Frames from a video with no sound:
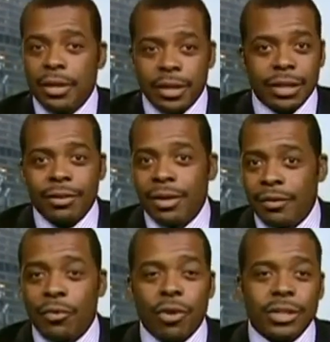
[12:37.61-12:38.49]
You know,
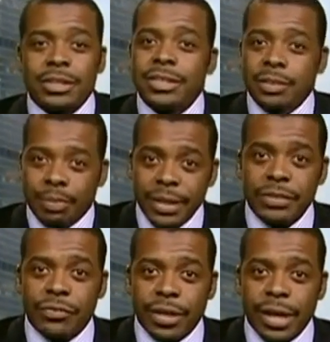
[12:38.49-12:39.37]
of course, there's a place
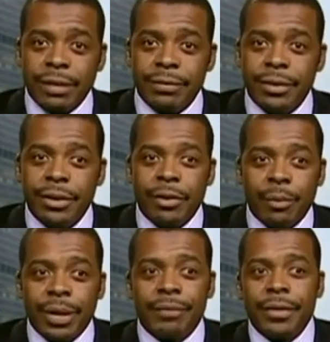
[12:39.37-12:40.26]
for that,
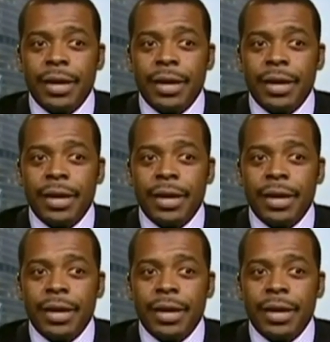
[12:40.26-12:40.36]
but